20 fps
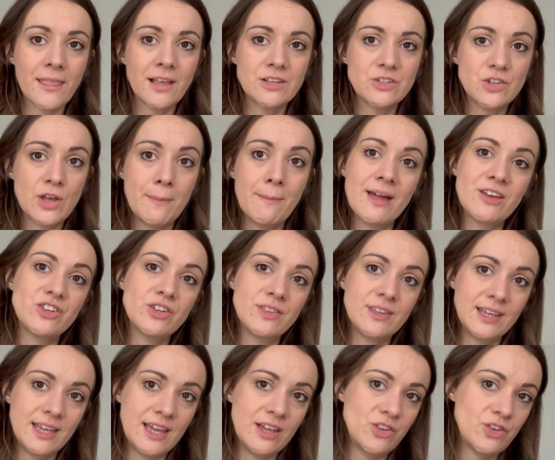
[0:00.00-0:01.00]
So I measured the
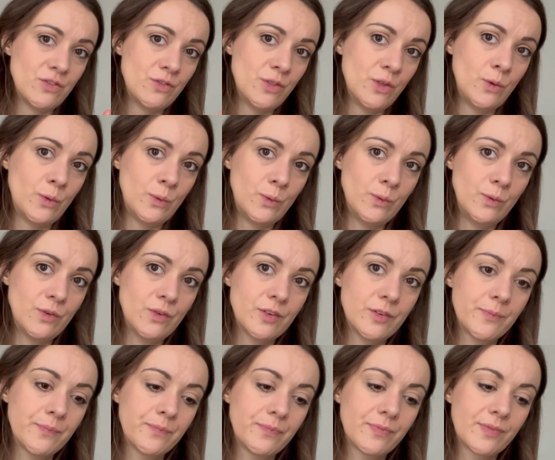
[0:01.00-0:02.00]
gauge of those
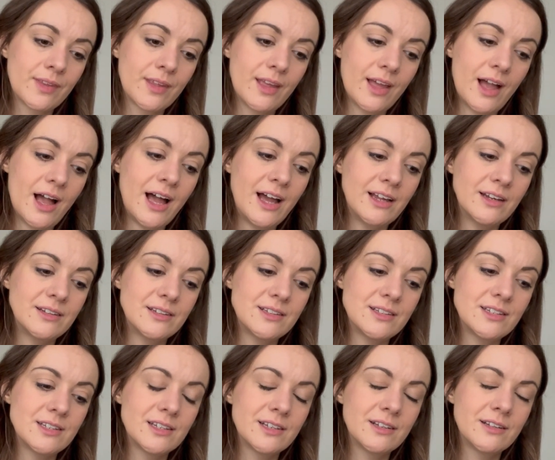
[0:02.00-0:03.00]
and
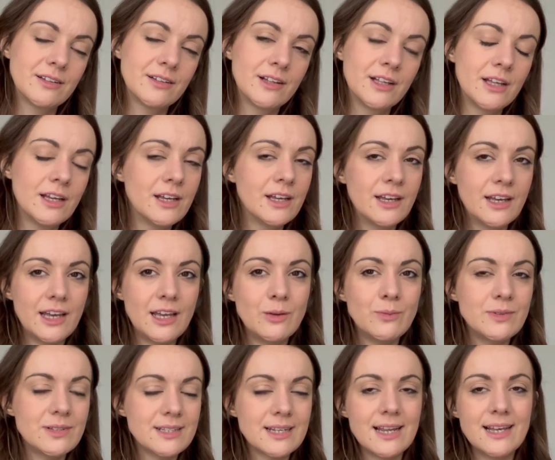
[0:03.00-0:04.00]
it
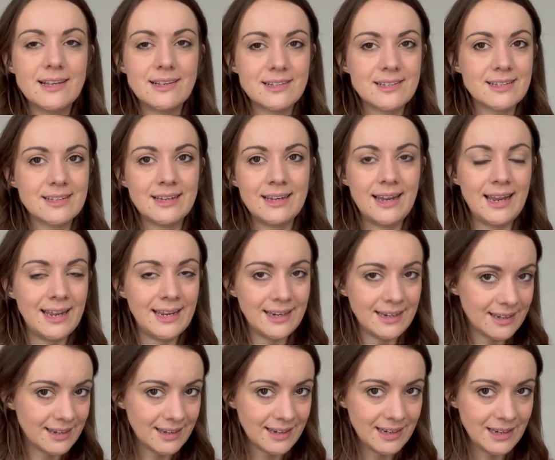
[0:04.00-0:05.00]
was like
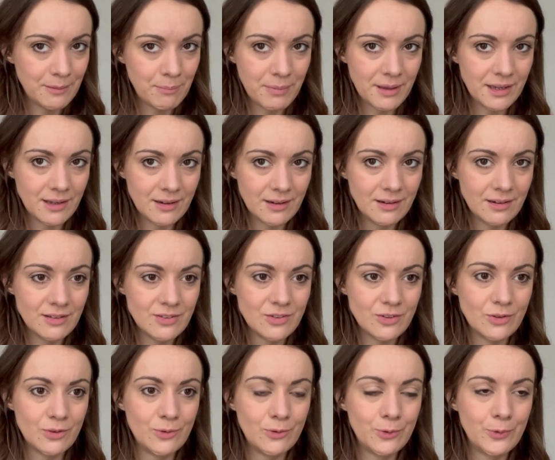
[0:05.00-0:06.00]
slightly bigger,
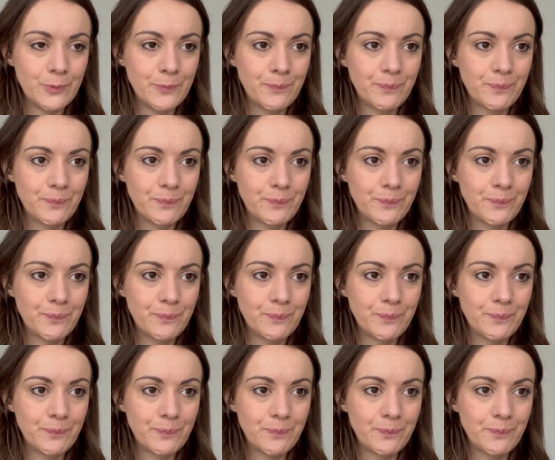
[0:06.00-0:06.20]
so